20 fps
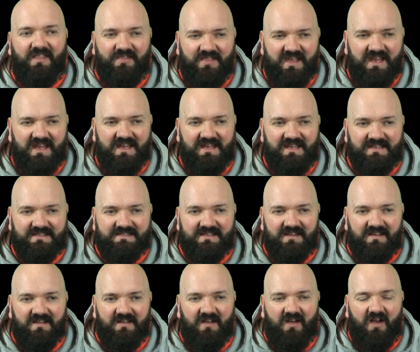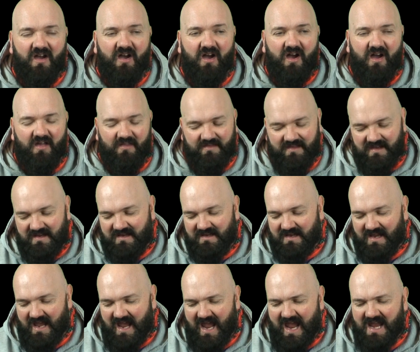these are the
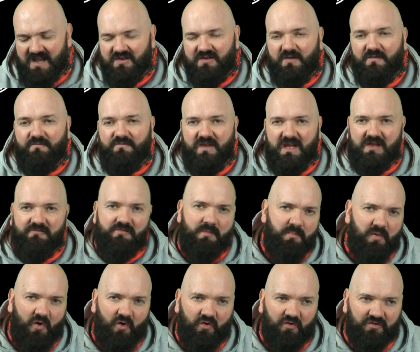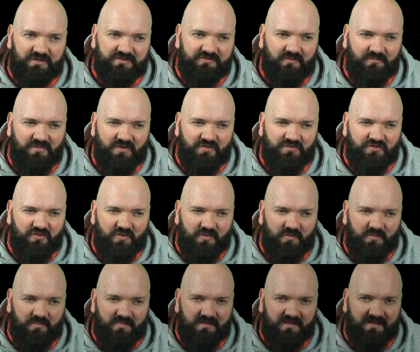end of year reports from
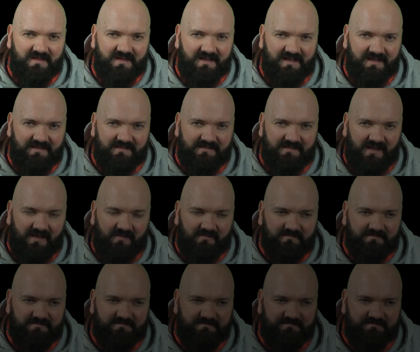YouTube itself.